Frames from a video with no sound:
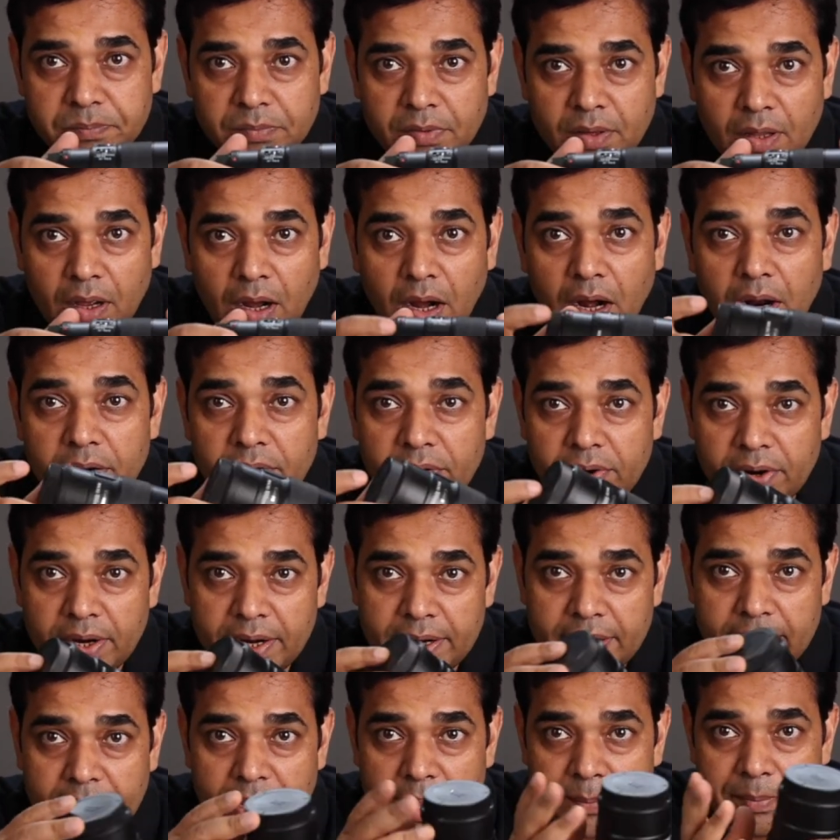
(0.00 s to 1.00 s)

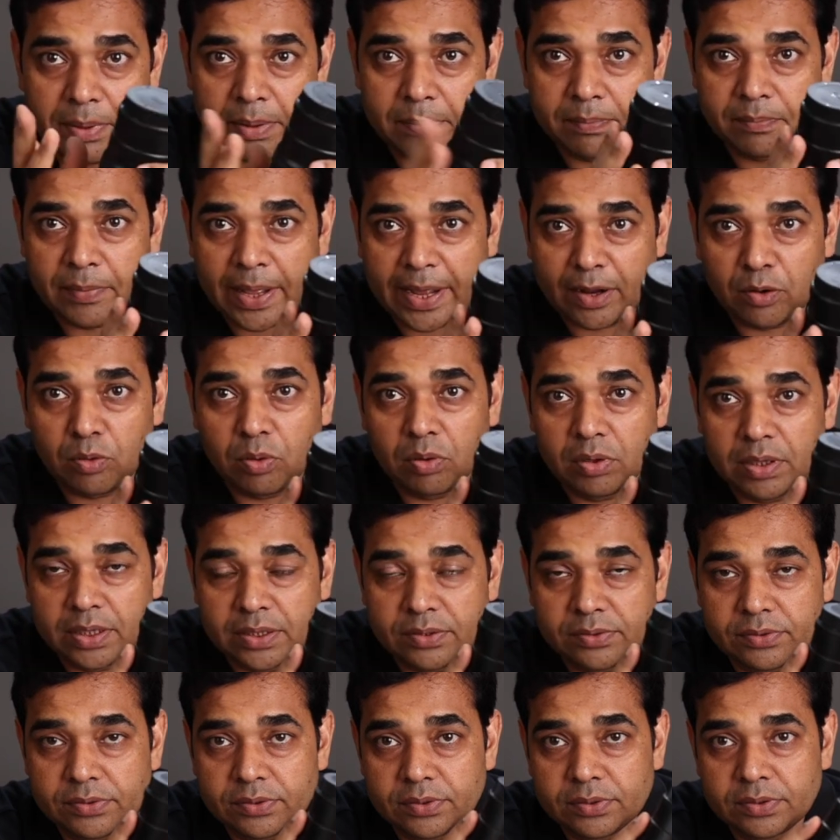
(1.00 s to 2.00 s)
100 mm macro
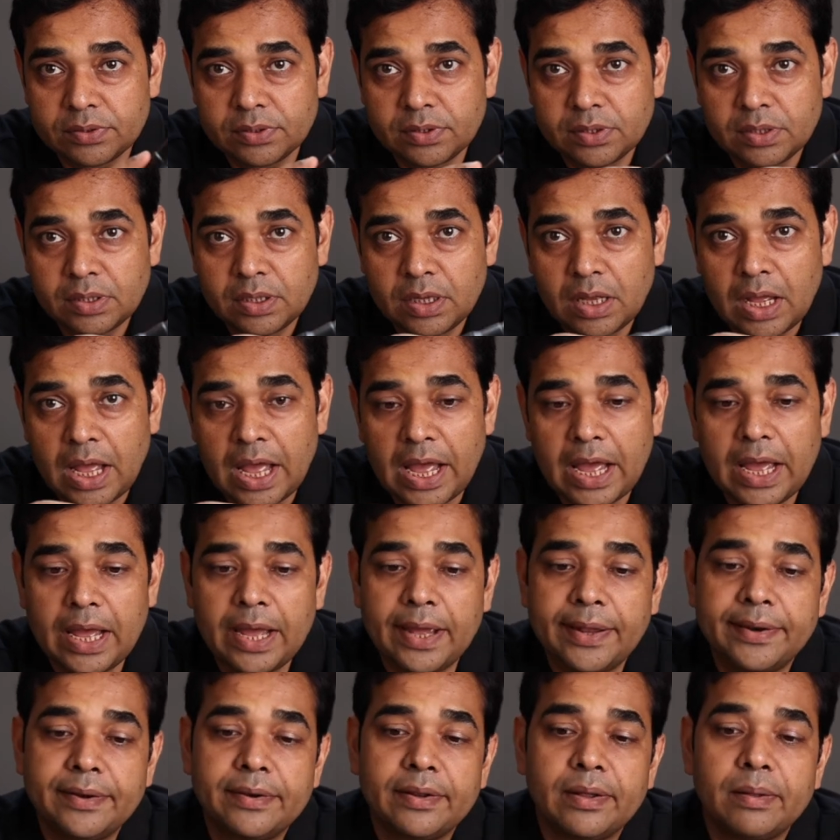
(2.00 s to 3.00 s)
lens,
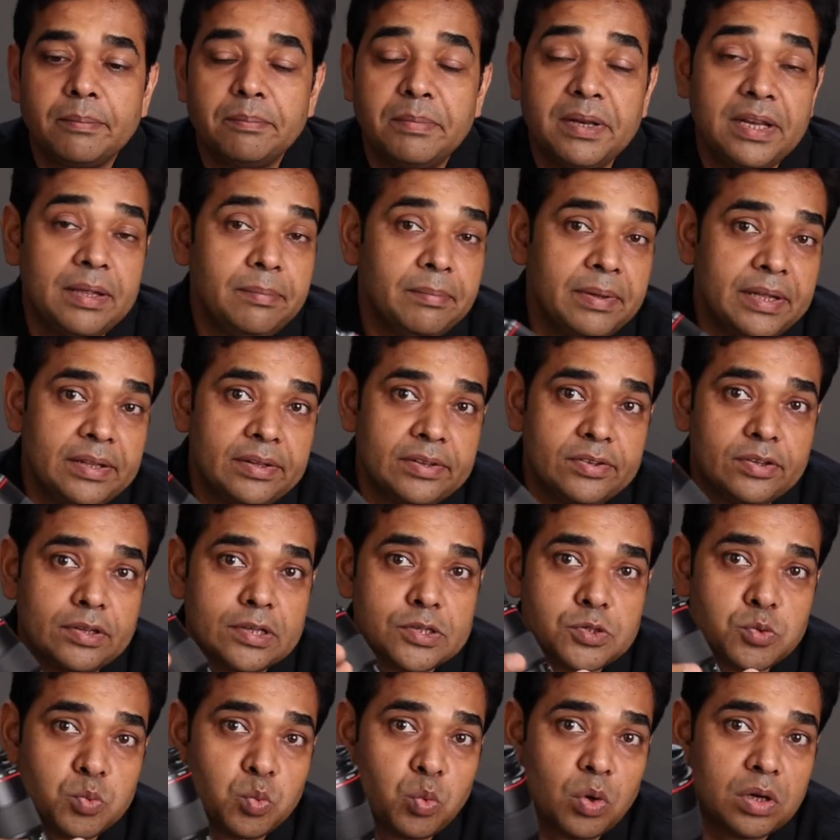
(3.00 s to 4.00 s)
and believe me, this
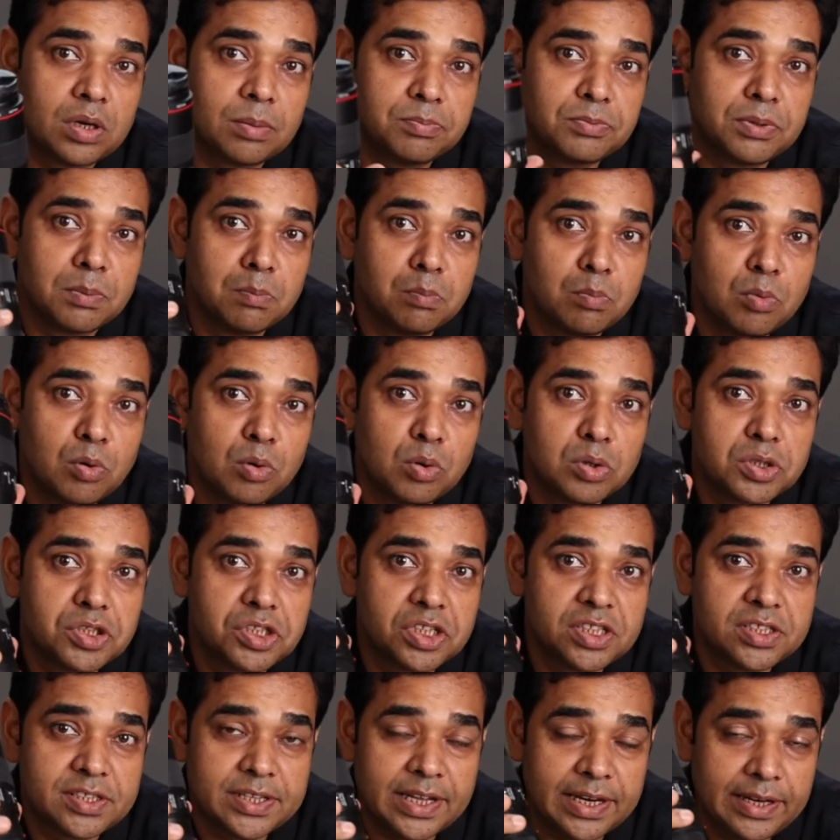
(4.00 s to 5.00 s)
is one of the
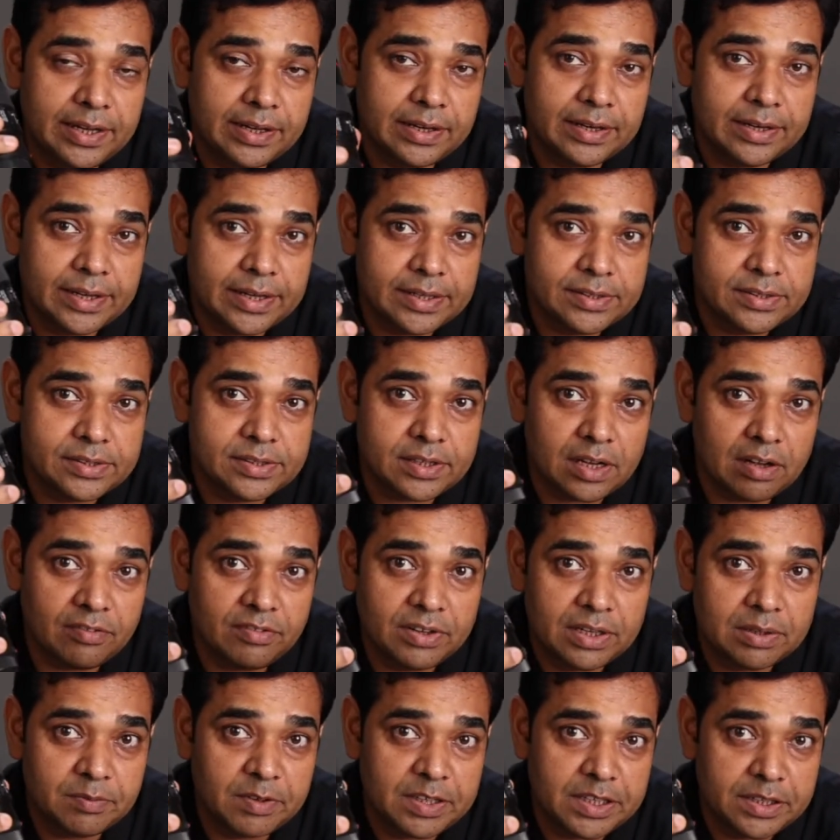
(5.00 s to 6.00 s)
most selling lens
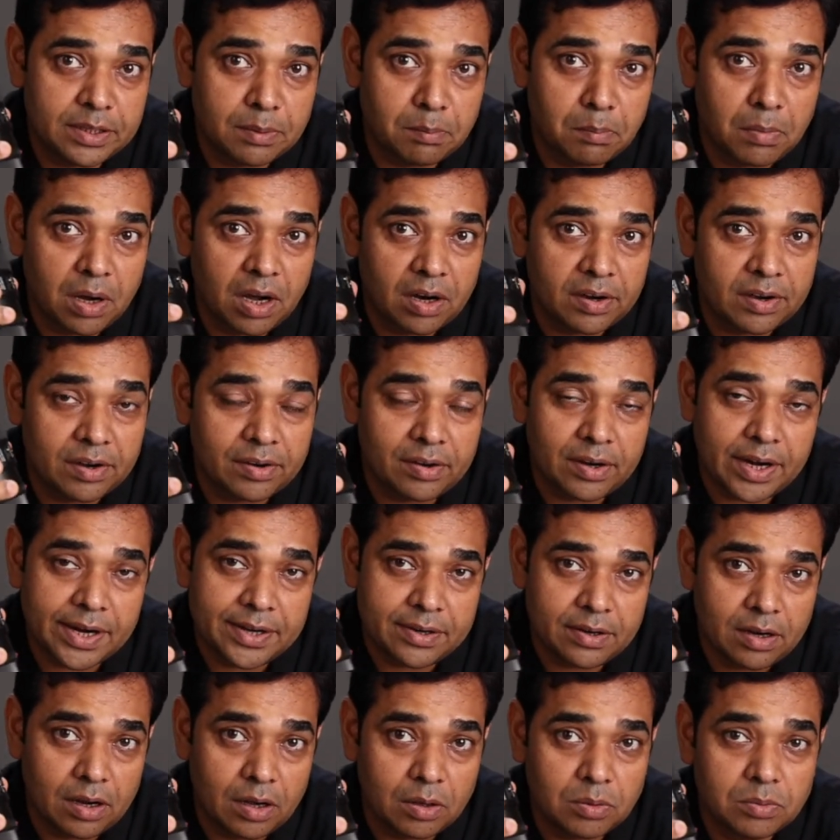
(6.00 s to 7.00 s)
available in the market
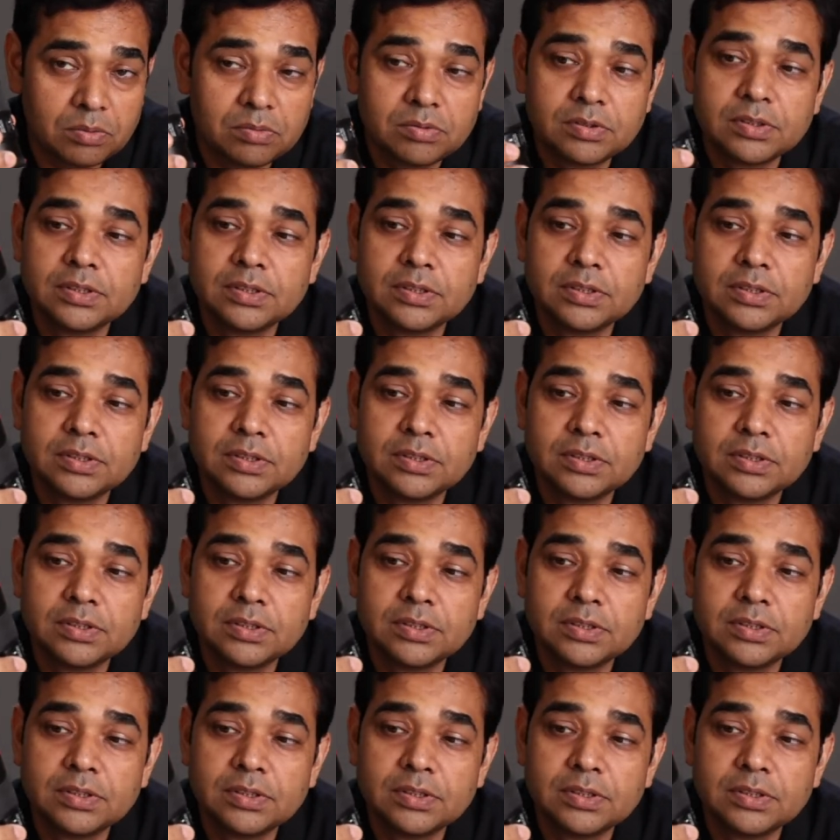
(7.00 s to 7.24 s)
right now.